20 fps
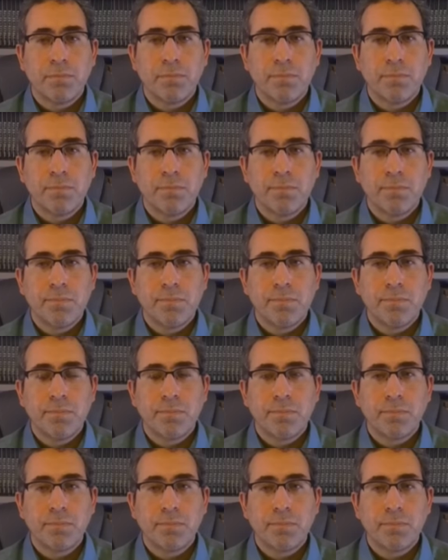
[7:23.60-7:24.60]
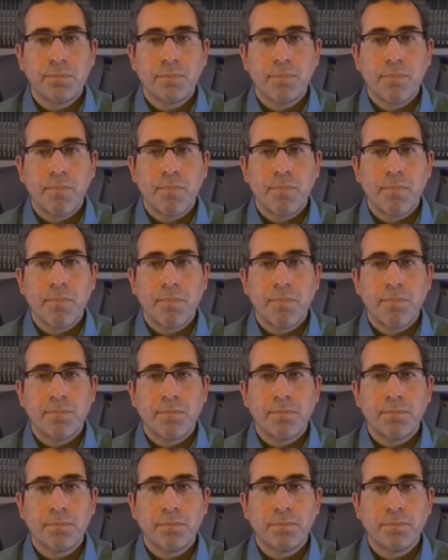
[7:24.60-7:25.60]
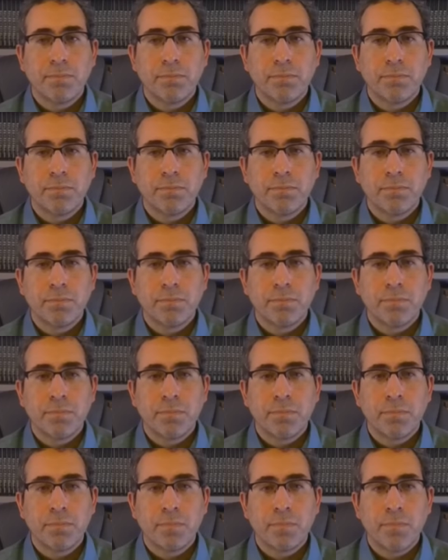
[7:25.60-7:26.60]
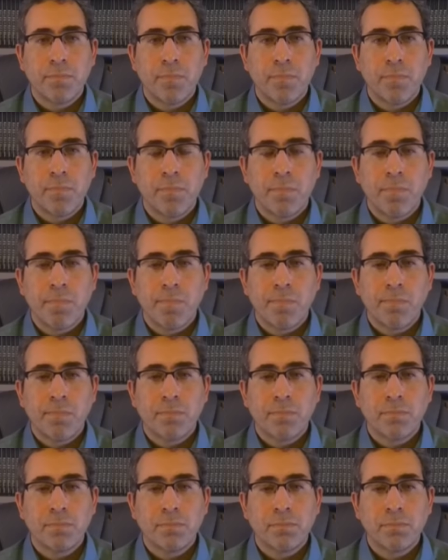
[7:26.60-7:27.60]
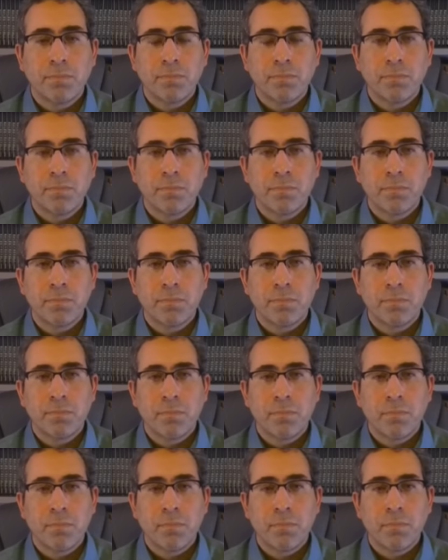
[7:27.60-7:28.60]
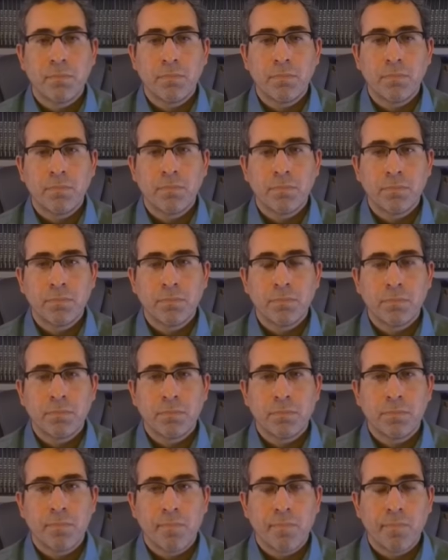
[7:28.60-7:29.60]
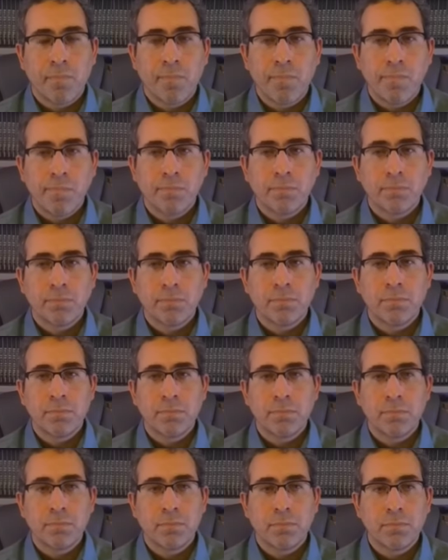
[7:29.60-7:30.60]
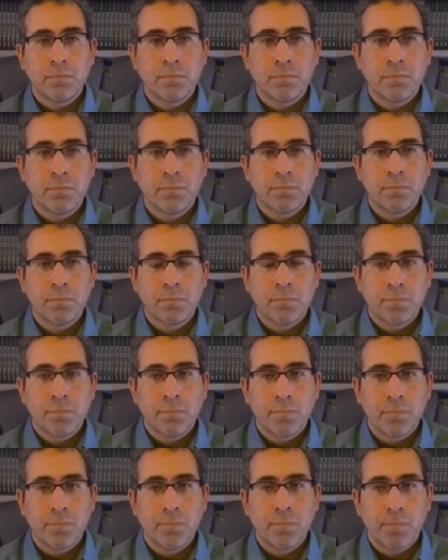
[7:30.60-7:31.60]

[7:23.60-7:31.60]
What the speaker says: No words are spoken by the person on screen.